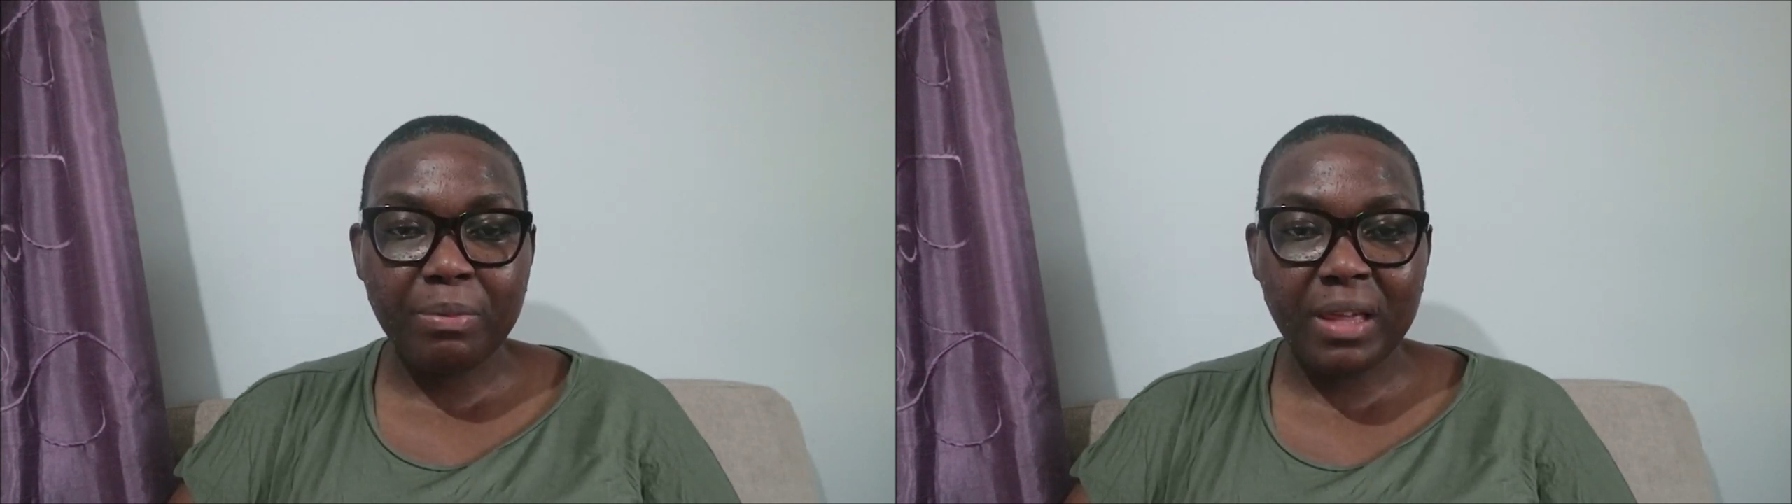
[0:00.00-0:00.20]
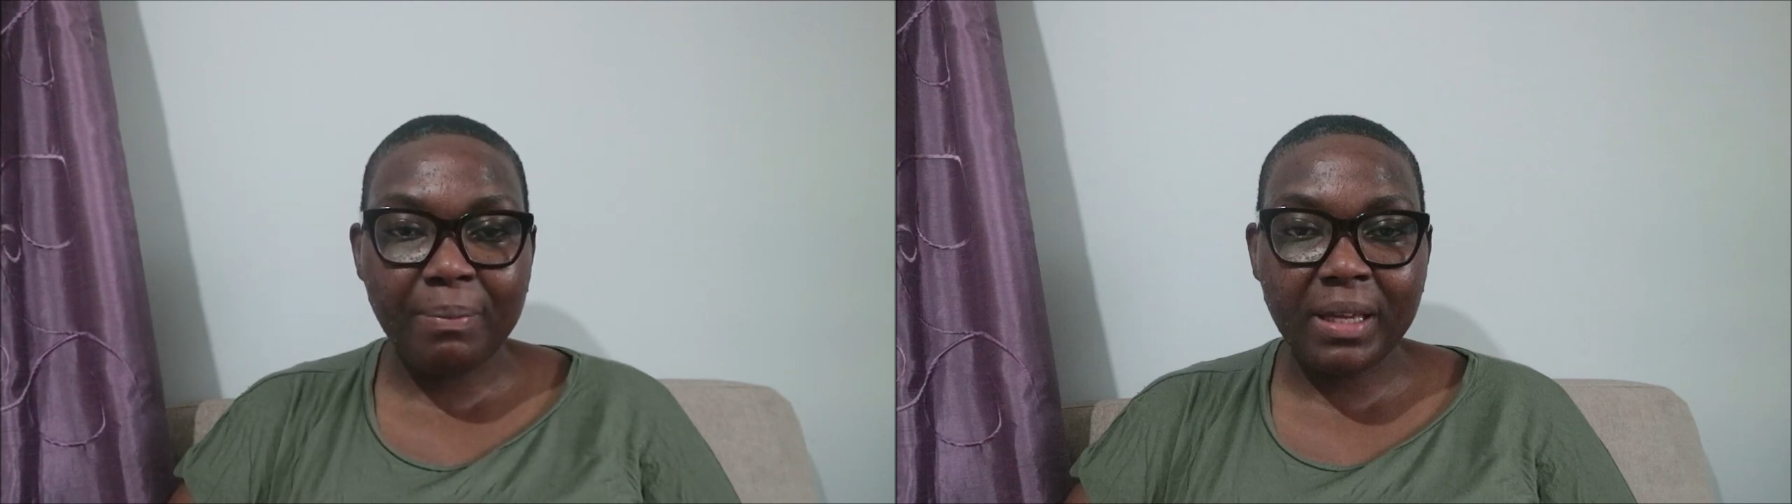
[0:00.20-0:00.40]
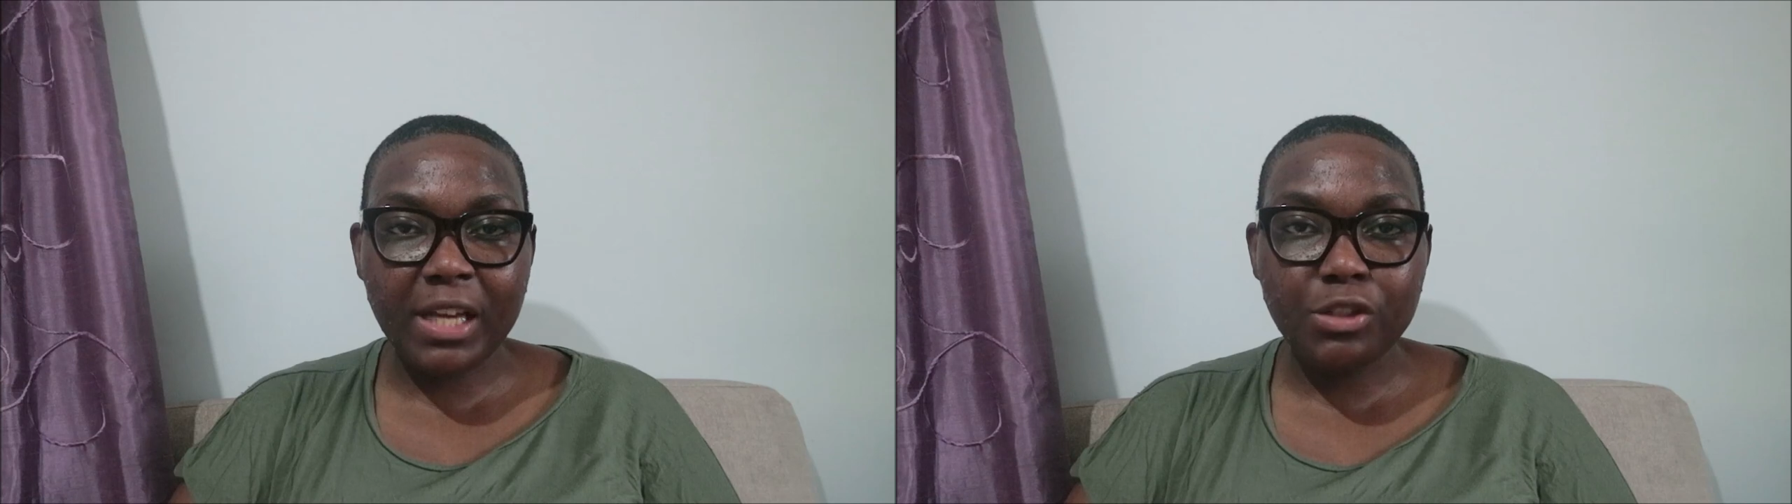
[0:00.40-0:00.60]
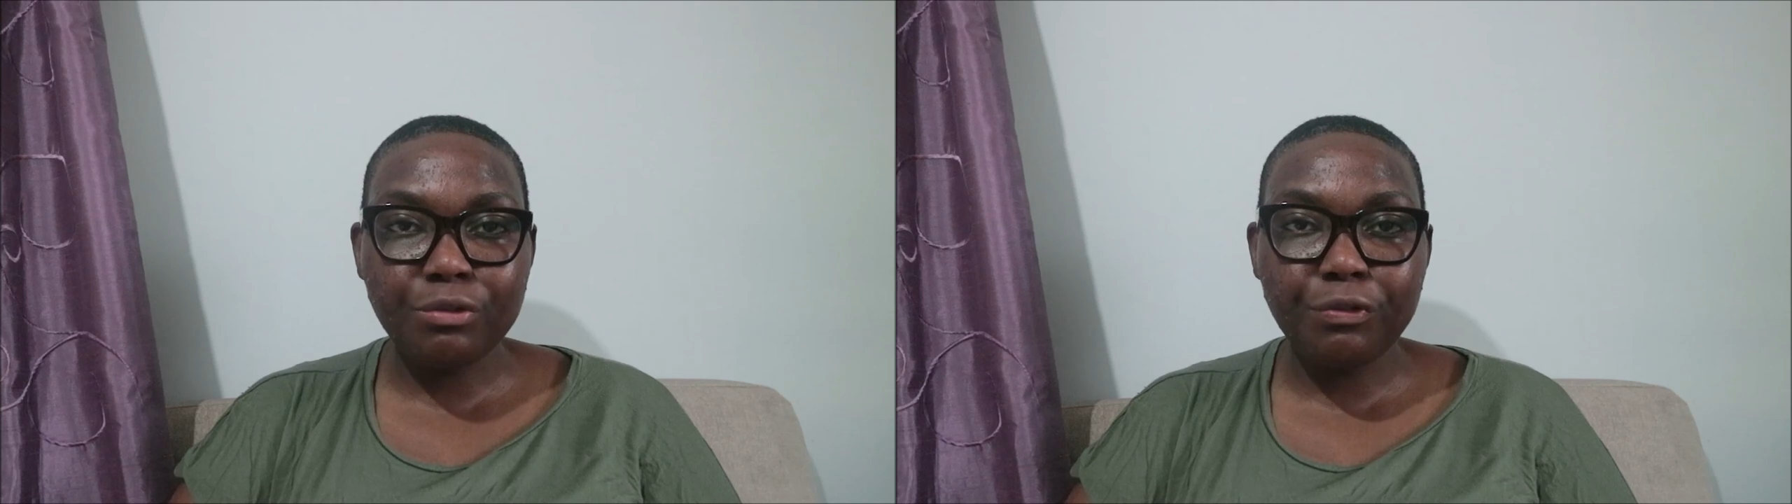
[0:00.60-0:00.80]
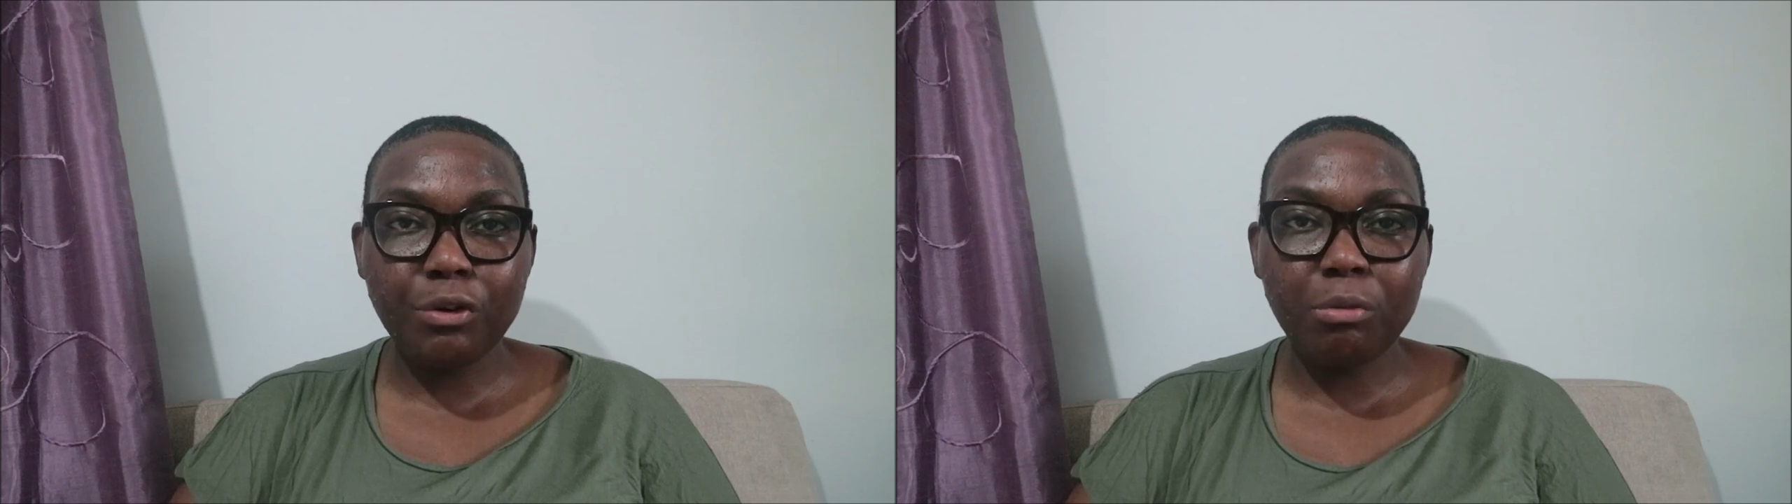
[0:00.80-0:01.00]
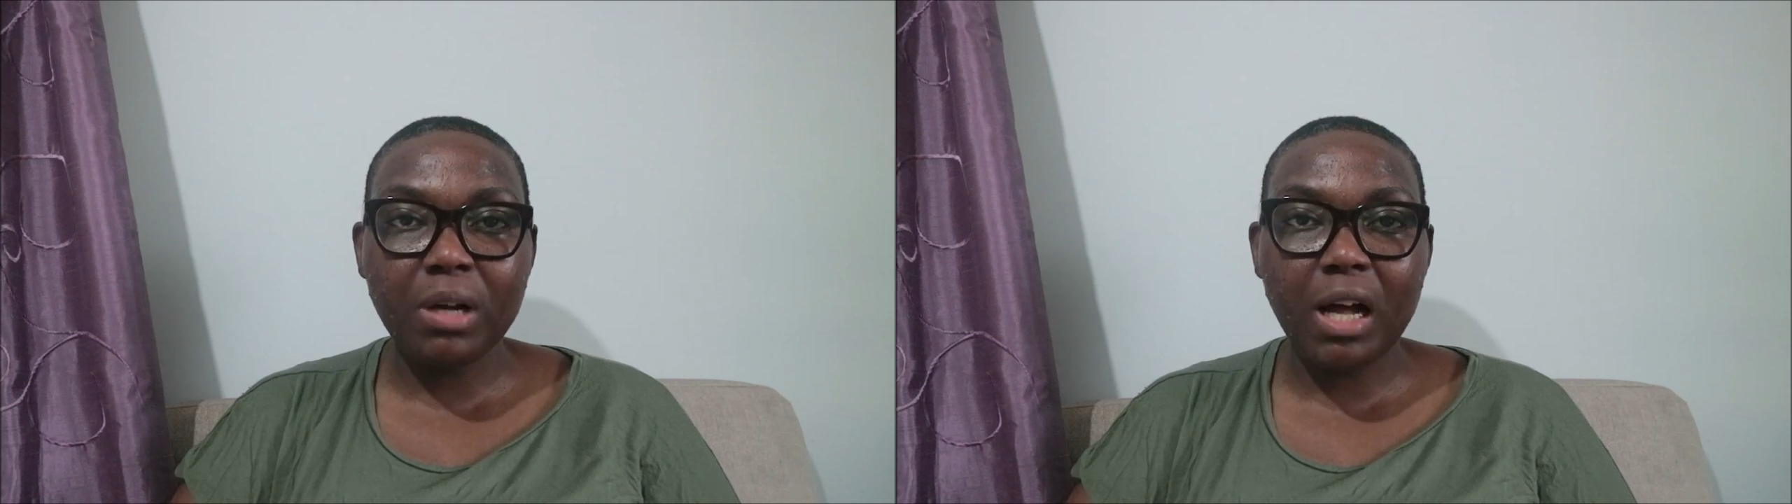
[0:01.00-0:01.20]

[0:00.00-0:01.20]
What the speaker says: application form